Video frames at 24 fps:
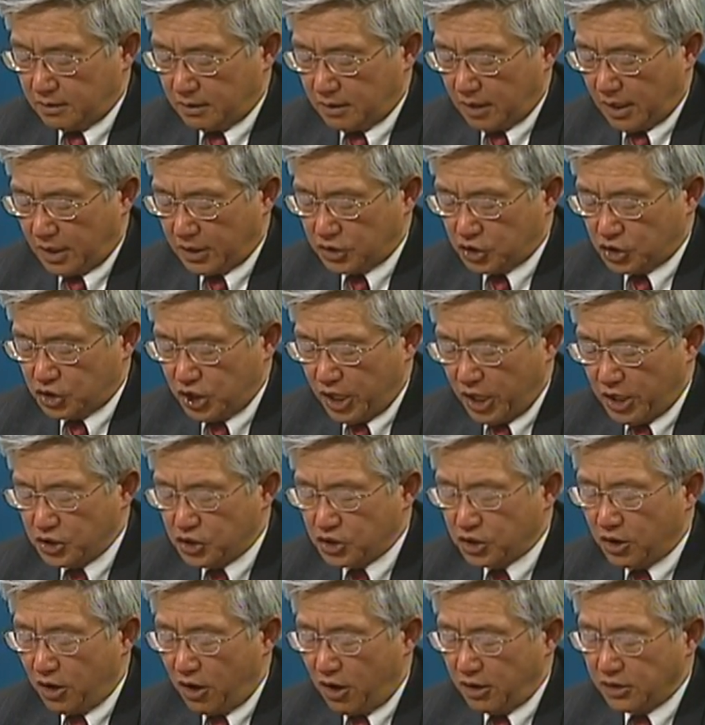
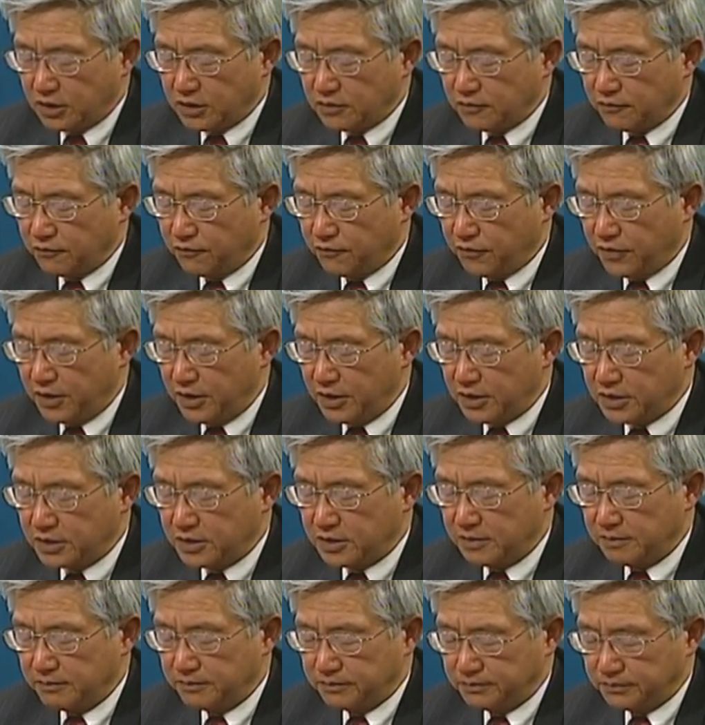exchange cards
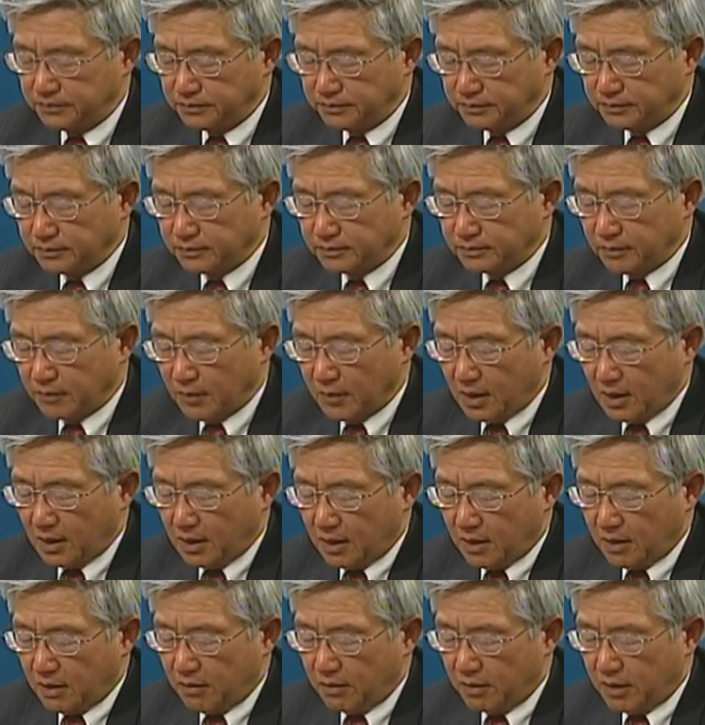first,
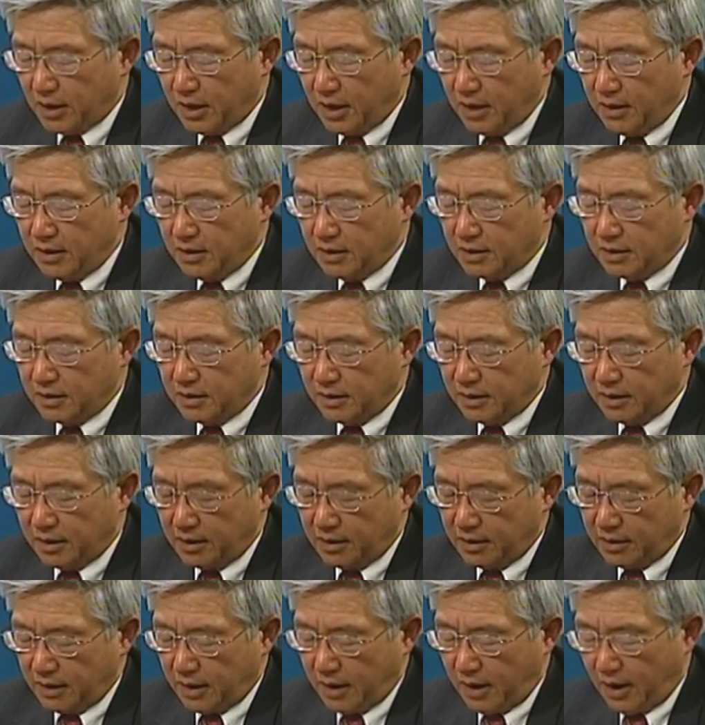okay?
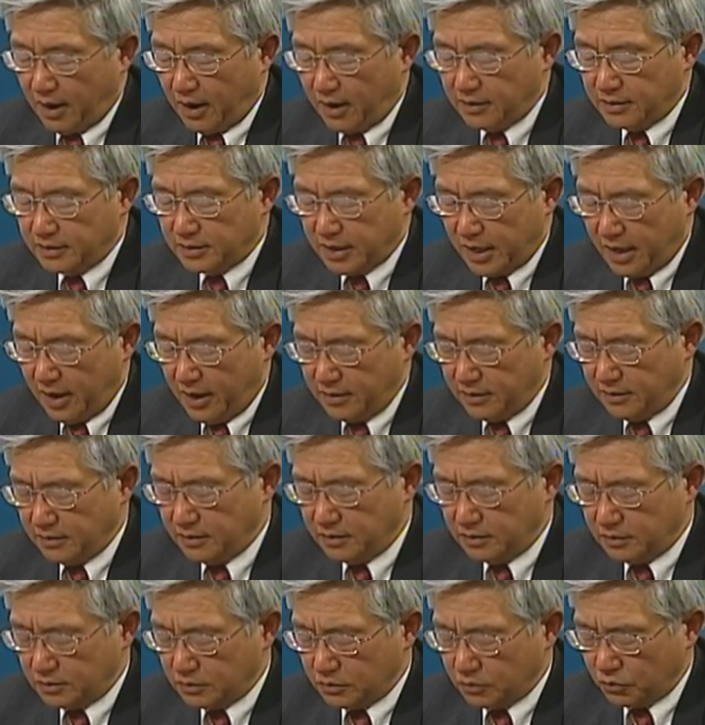And
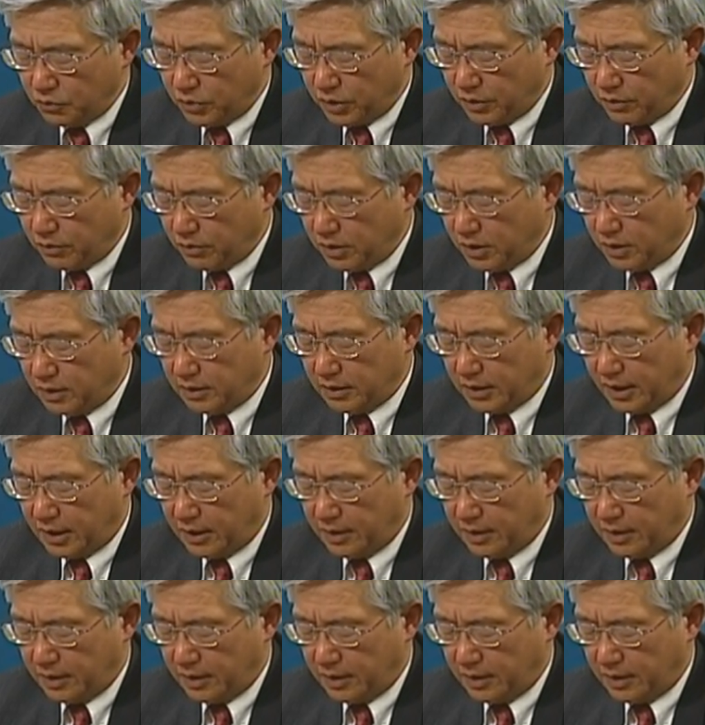then we will,